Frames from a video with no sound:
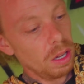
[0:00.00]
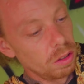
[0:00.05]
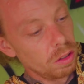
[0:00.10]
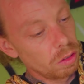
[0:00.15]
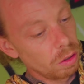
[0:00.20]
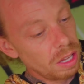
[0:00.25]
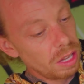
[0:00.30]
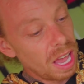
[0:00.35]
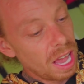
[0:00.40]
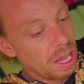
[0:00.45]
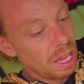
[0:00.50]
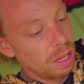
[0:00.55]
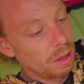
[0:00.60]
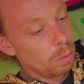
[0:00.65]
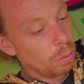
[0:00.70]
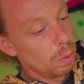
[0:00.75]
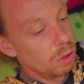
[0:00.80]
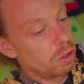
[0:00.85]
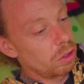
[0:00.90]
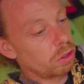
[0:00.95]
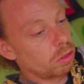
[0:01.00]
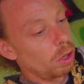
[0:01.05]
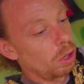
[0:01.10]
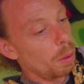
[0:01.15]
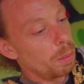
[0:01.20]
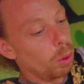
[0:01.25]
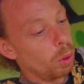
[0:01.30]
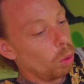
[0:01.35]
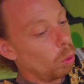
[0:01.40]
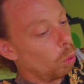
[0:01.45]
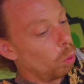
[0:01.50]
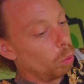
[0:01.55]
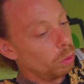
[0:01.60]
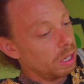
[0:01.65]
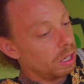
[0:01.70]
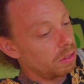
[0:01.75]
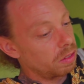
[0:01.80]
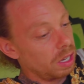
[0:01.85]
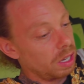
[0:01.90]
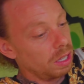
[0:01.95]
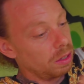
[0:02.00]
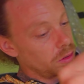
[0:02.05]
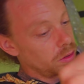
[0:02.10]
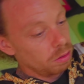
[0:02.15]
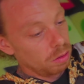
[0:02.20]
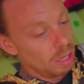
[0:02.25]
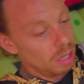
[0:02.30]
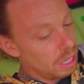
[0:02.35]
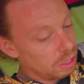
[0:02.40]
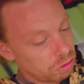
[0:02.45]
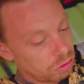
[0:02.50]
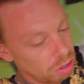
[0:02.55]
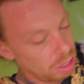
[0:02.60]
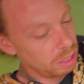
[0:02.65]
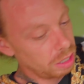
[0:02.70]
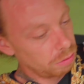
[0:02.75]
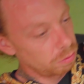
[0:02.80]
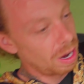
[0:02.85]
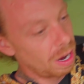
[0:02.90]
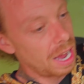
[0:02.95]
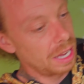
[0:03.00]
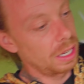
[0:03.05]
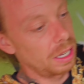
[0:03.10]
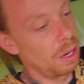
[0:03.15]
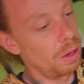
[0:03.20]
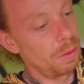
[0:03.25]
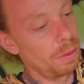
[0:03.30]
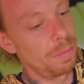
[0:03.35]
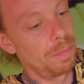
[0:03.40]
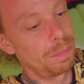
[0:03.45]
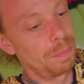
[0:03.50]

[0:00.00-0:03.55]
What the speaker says: So yeah, we're just gonna put all this in, literally, right now.